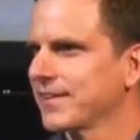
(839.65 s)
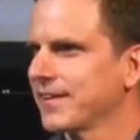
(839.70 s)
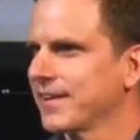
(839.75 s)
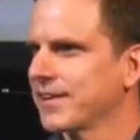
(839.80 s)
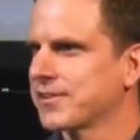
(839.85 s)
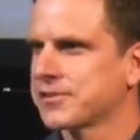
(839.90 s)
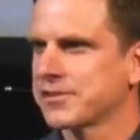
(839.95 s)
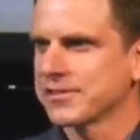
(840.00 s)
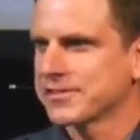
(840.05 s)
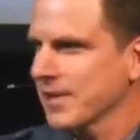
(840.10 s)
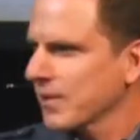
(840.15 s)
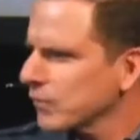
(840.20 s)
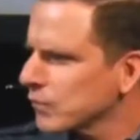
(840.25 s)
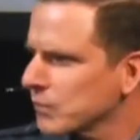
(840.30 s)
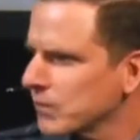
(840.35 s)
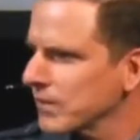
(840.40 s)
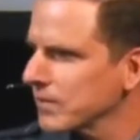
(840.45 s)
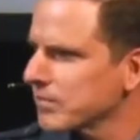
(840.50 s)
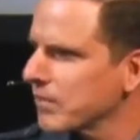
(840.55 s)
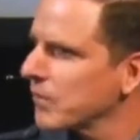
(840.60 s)
It sounds
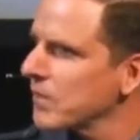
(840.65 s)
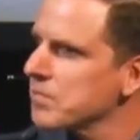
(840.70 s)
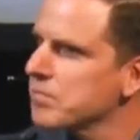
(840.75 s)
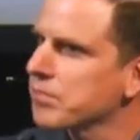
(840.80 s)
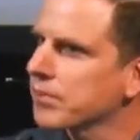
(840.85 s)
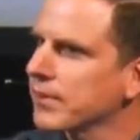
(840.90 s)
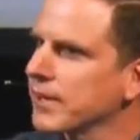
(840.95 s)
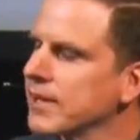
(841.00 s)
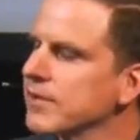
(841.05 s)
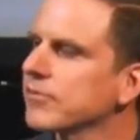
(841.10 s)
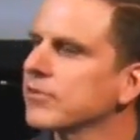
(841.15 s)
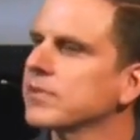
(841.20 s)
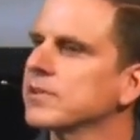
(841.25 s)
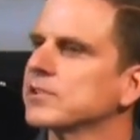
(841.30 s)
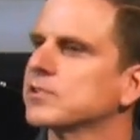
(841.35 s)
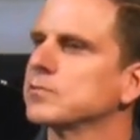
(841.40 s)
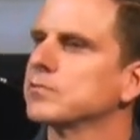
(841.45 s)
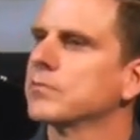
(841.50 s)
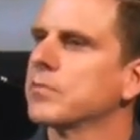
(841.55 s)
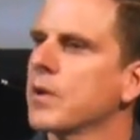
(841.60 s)
weird, but we pray for
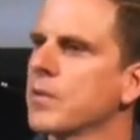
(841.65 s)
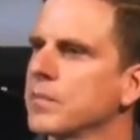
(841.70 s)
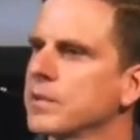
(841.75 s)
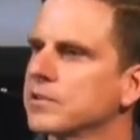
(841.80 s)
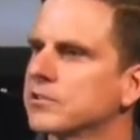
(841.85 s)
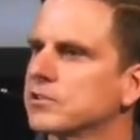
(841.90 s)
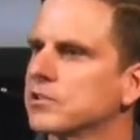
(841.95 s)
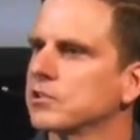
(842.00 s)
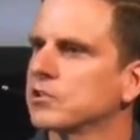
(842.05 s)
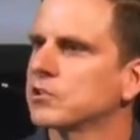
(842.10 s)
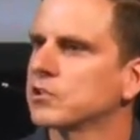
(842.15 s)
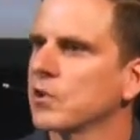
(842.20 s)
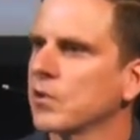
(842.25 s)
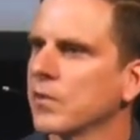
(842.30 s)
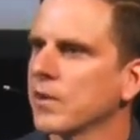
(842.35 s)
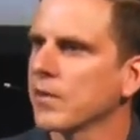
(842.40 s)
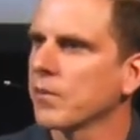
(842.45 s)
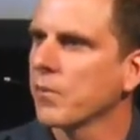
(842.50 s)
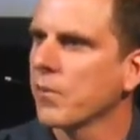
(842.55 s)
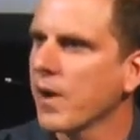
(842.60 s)
these moments to show
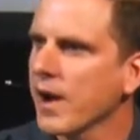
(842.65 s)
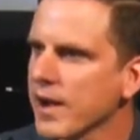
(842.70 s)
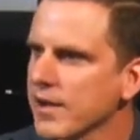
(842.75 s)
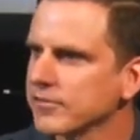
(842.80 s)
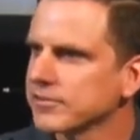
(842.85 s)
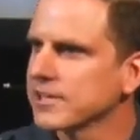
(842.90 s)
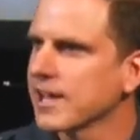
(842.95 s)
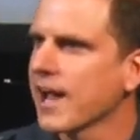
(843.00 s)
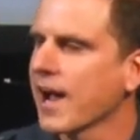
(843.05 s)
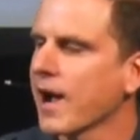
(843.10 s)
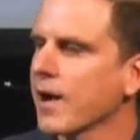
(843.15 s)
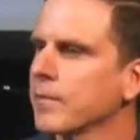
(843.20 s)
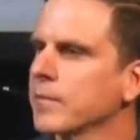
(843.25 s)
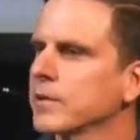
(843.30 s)
our wives how